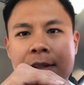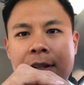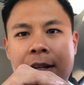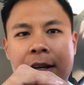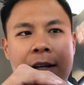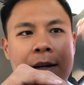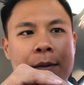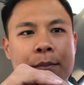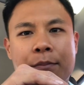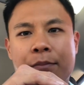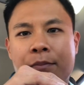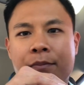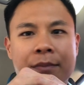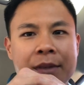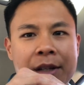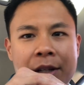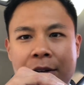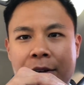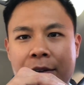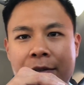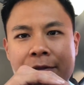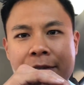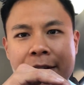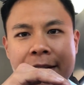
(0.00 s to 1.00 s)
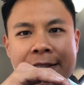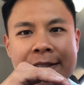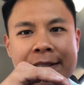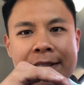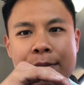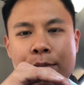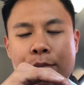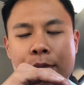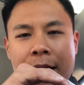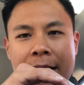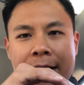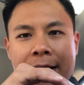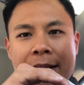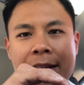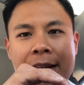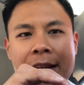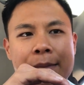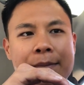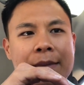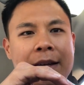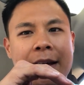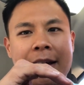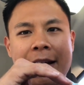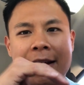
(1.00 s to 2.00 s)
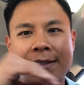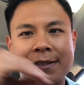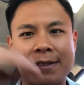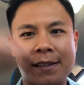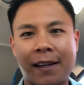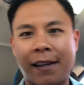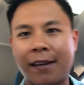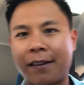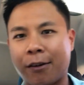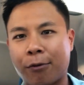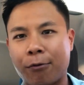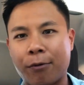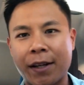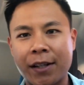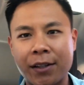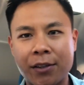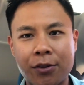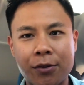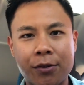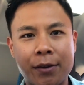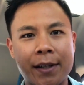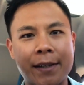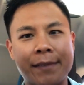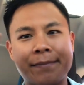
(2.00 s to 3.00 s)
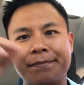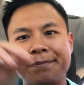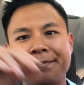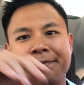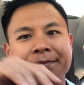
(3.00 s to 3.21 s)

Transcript: like a fancy branded name that has like a ring to it,